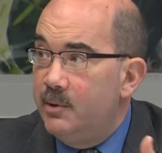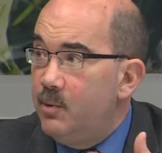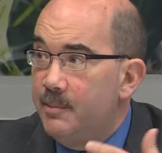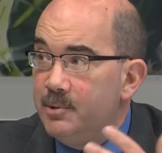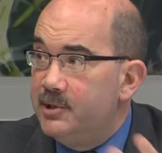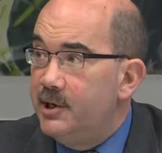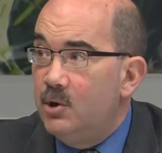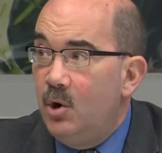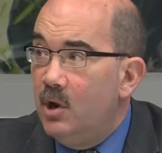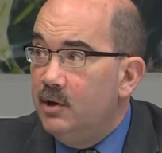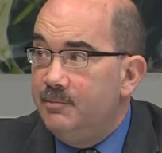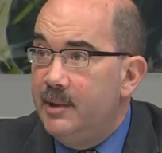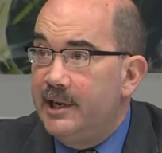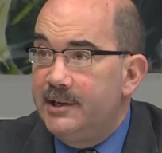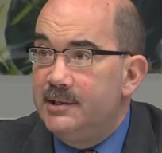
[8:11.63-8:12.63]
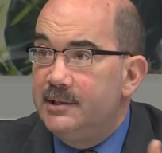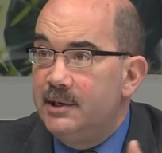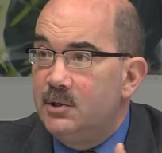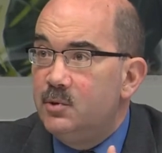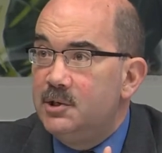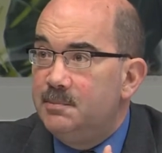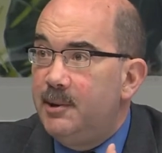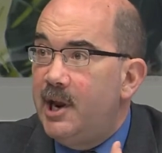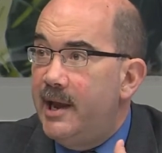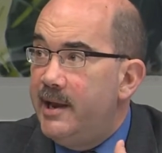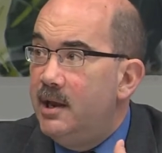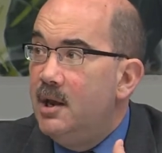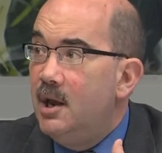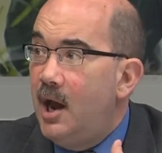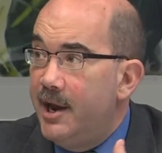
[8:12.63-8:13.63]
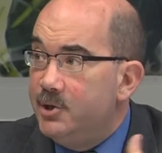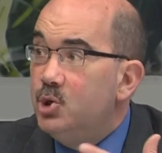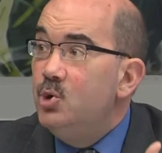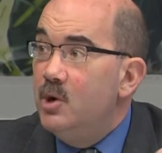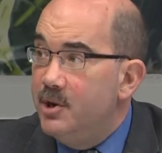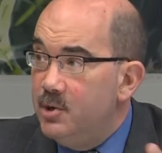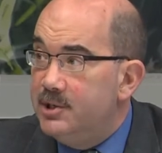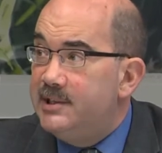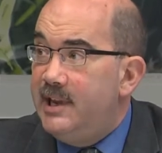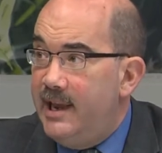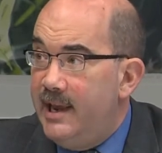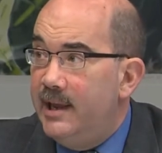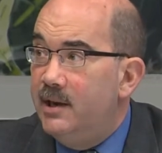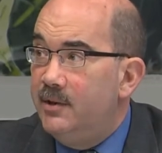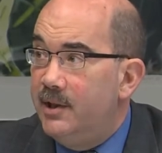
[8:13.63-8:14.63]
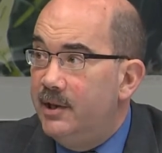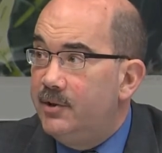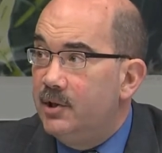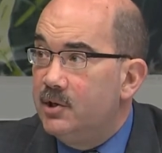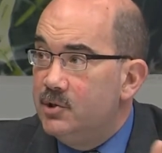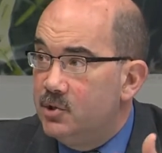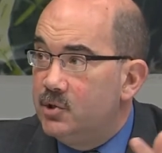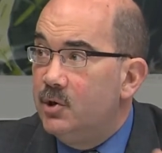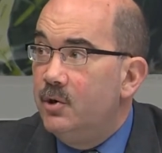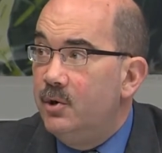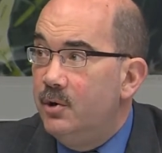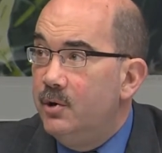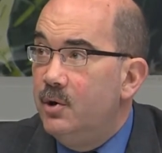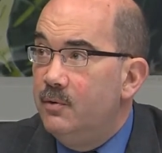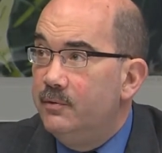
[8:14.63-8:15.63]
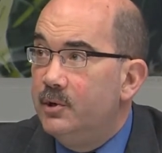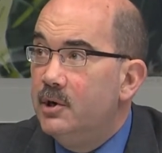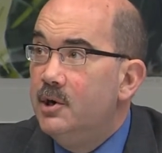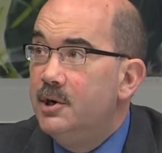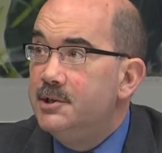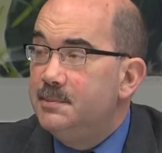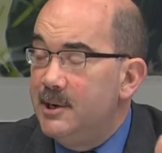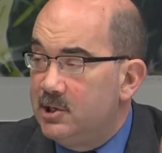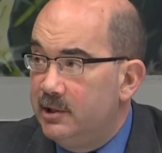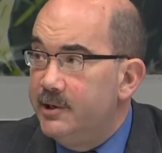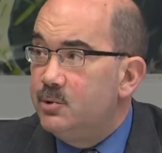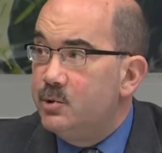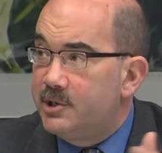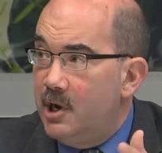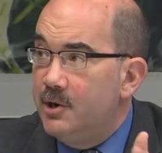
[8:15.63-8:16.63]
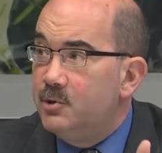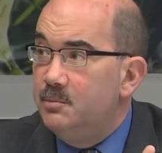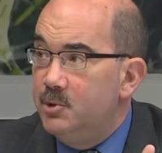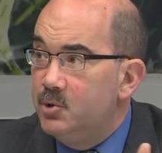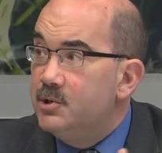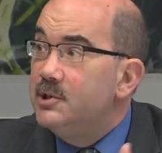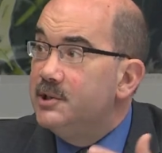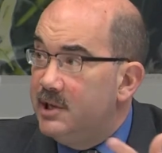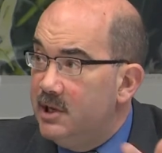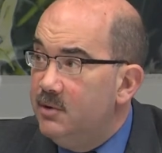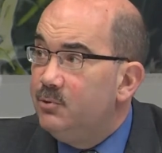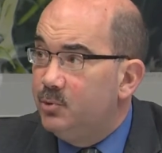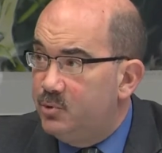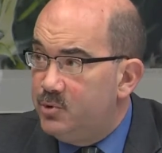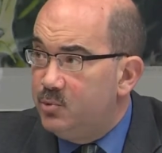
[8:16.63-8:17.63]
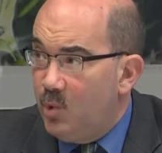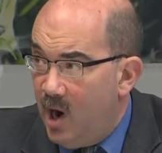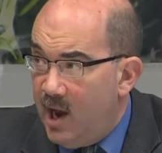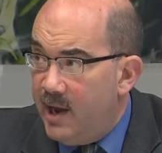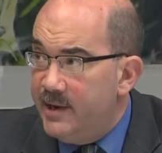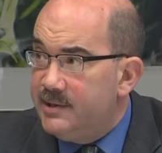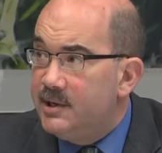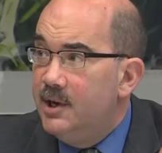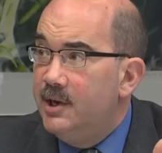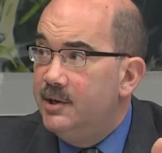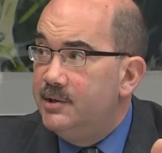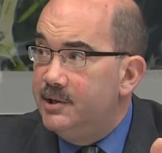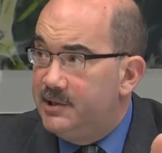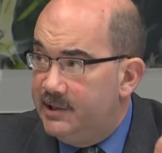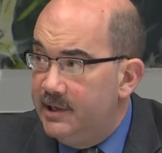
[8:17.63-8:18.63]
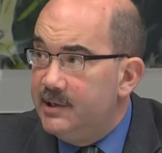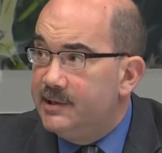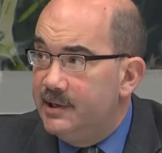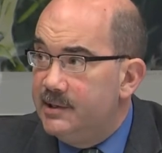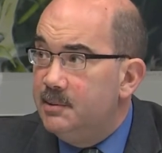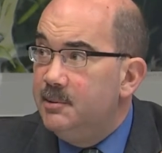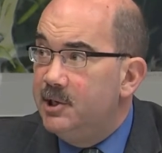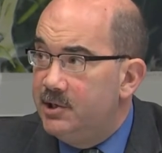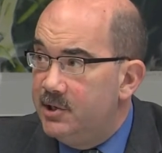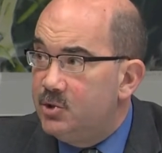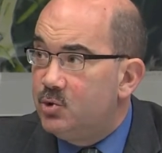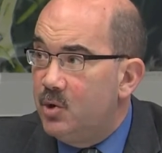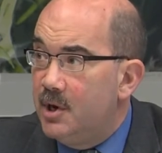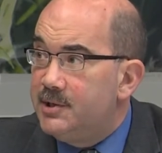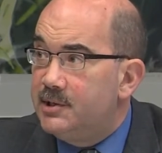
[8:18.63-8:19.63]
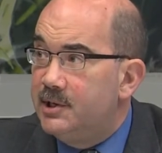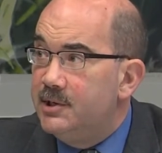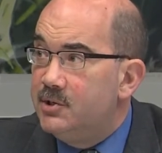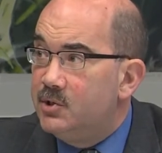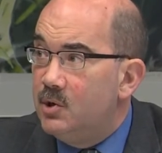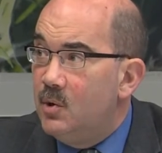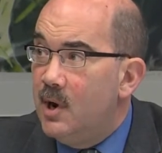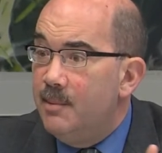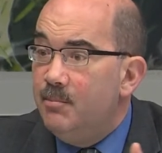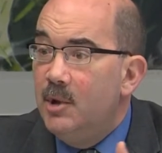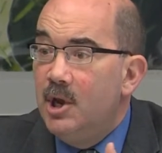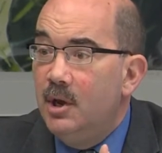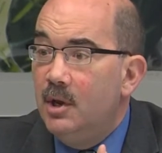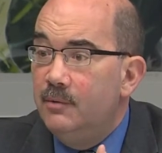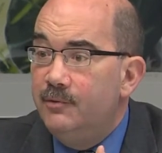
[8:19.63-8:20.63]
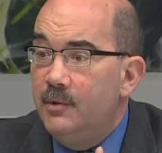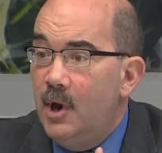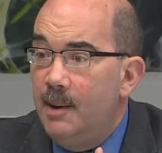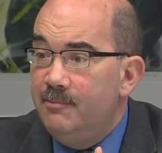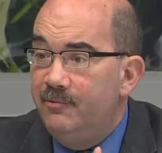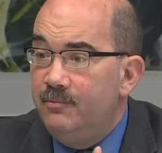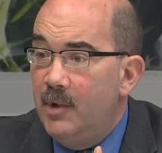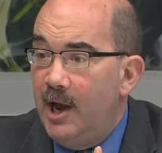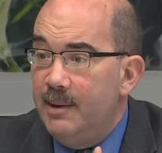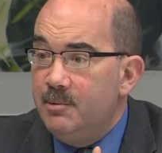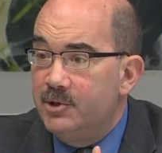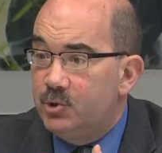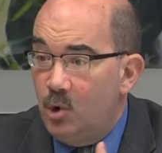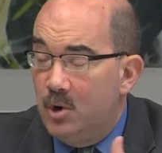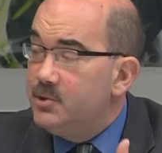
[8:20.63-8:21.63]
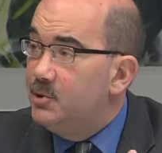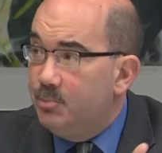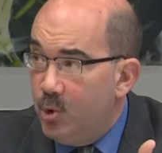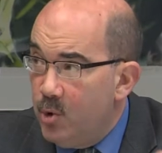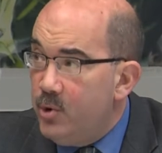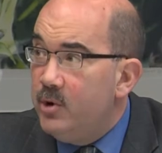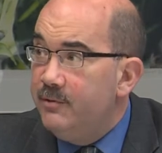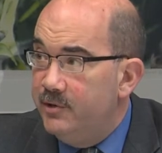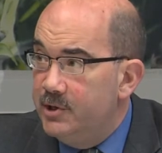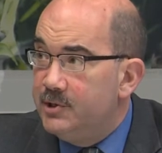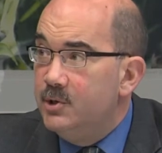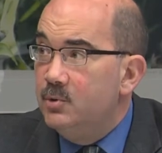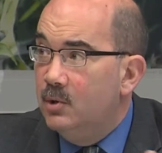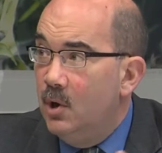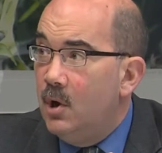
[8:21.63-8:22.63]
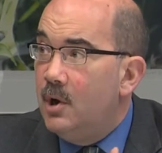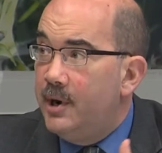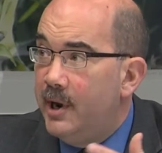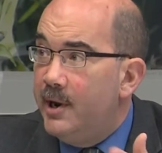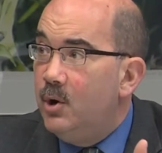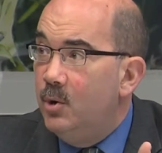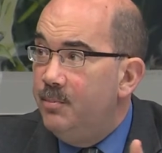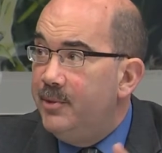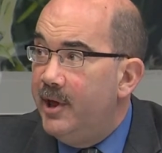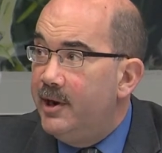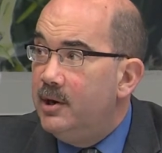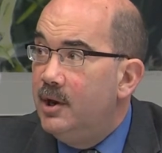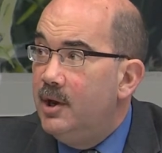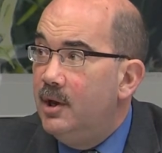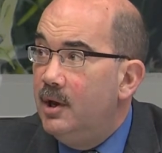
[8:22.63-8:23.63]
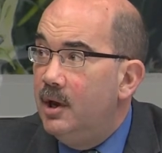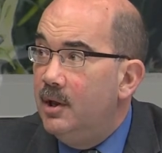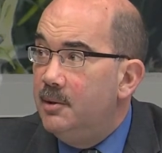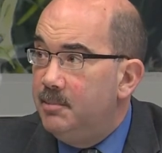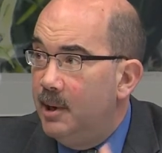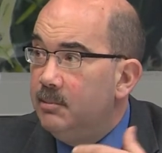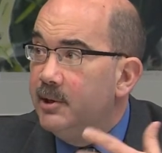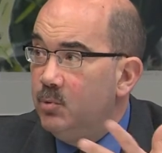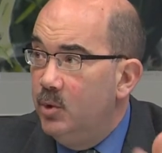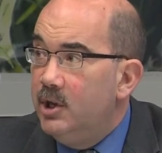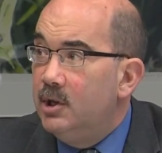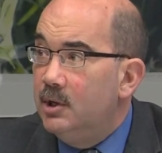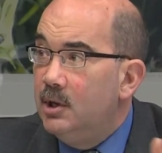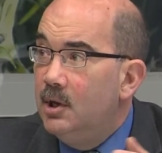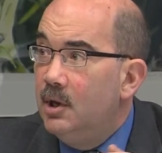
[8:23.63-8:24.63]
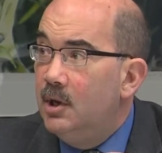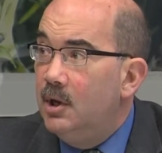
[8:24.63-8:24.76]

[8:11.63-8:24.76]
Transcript: I represent all of my constituents, but I do understand that the concern over special interest contributions gives rise to cynicism and distrust, and so I'm a strong supporter of this new law, and I hope that the public will